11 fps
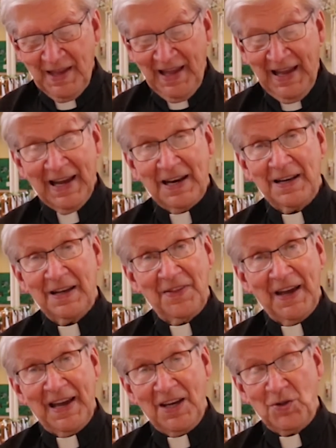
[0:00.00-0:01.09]
and
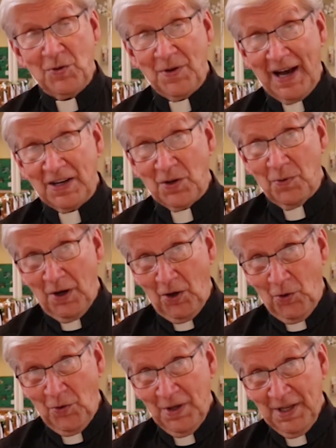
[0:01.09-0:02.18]
they do not
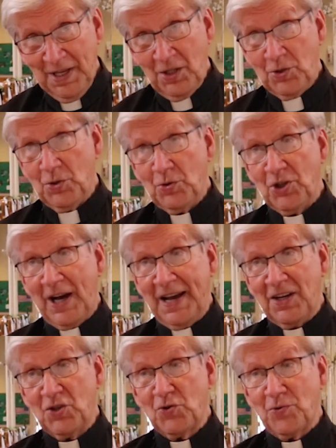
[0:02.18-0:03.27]
grow into
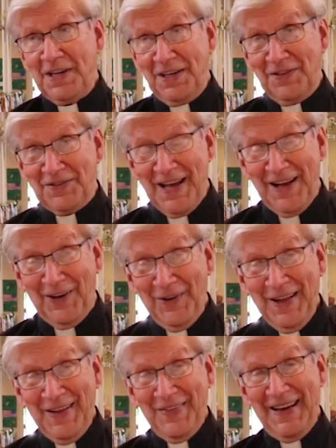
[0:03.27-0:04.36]
giant trees. Now,
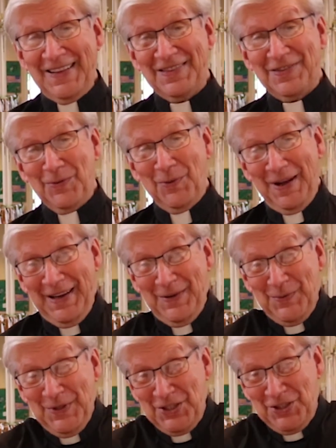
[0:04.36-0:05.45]
that's the way
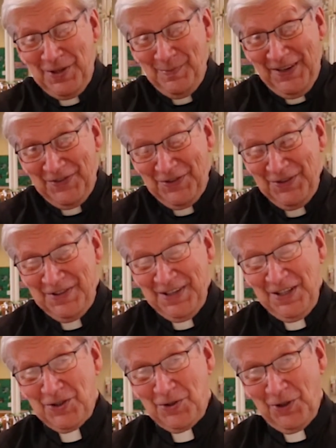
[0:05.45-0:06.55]
in which the mustard
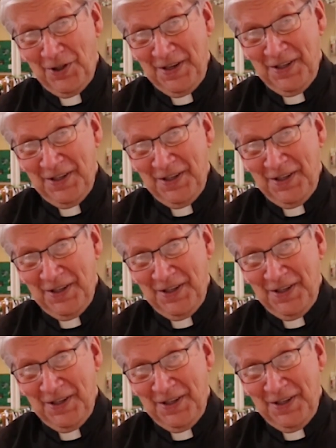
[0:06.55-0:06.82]
seed story